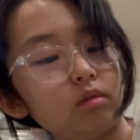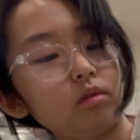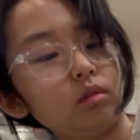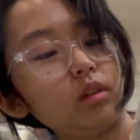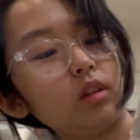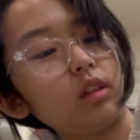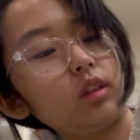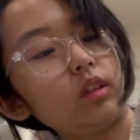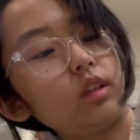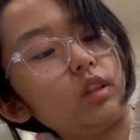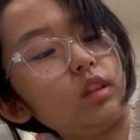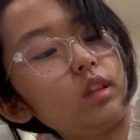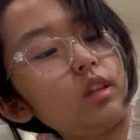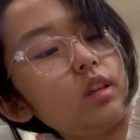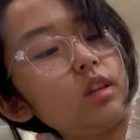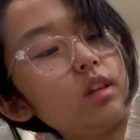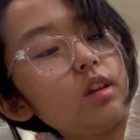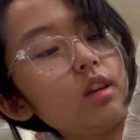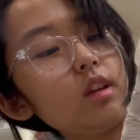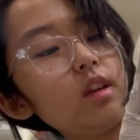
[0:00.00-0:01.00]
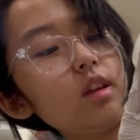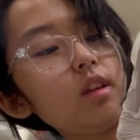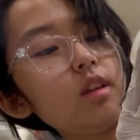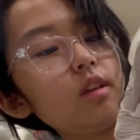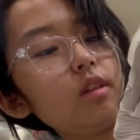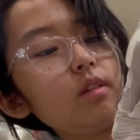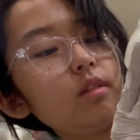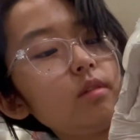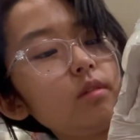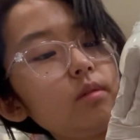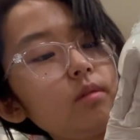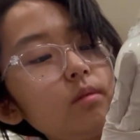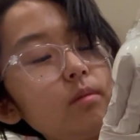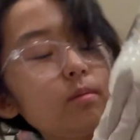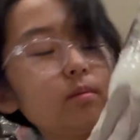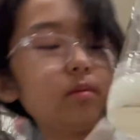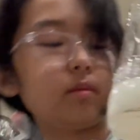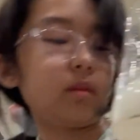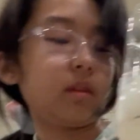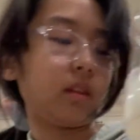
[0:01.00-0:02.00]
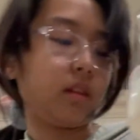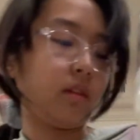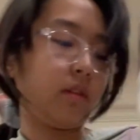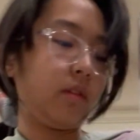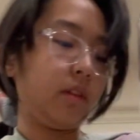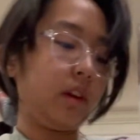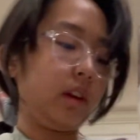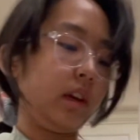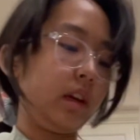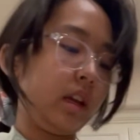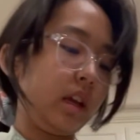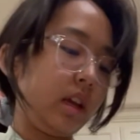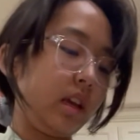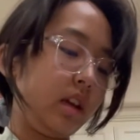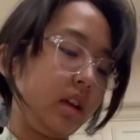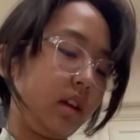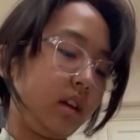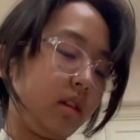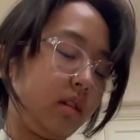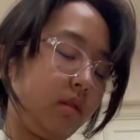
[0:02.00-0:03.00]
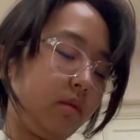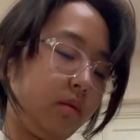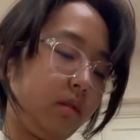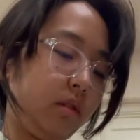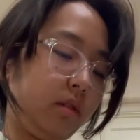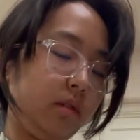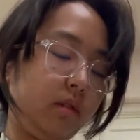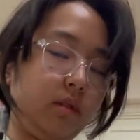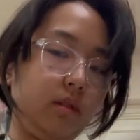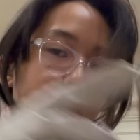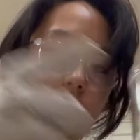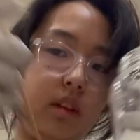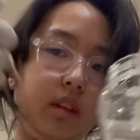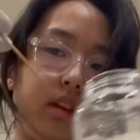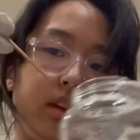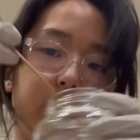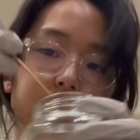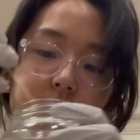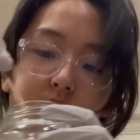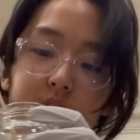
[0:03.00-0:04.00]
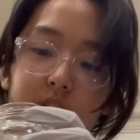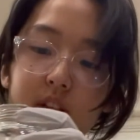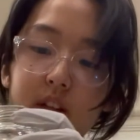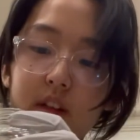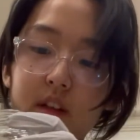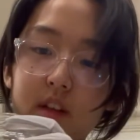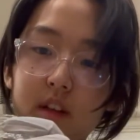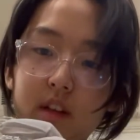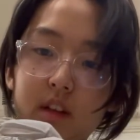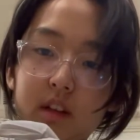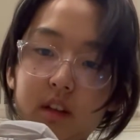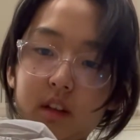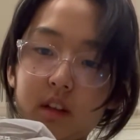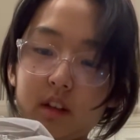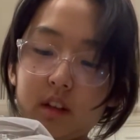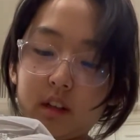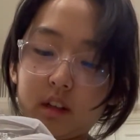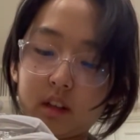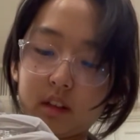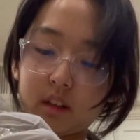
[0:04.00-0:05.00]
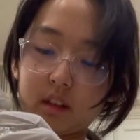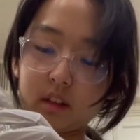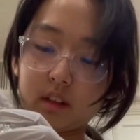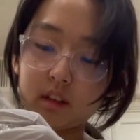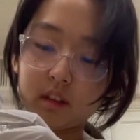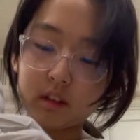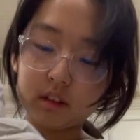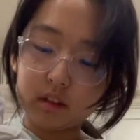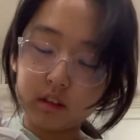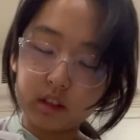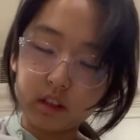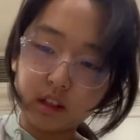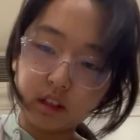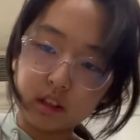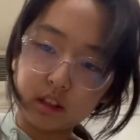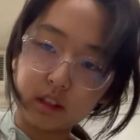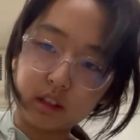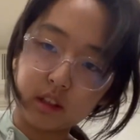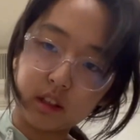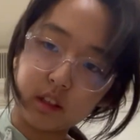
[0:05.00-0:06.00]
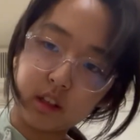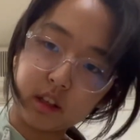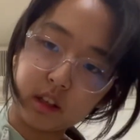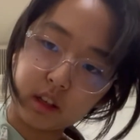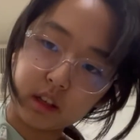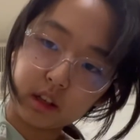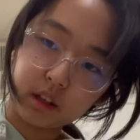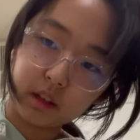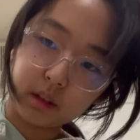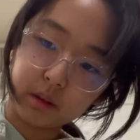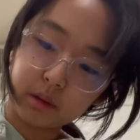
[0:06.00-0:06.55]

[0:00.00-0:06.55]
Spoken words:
let's see. If I take one of these stir sticks, like